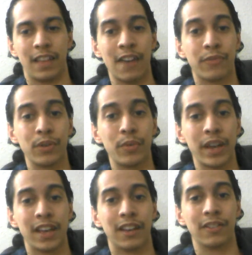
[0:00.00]
every
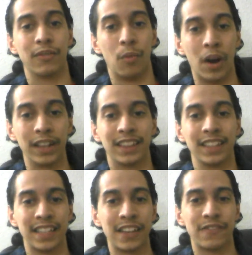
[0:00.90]
week, what
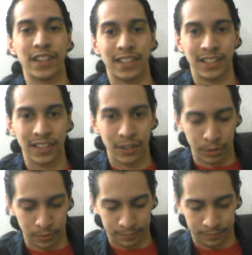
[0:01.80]
the defense is going to
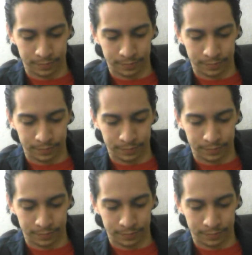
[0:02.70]
do.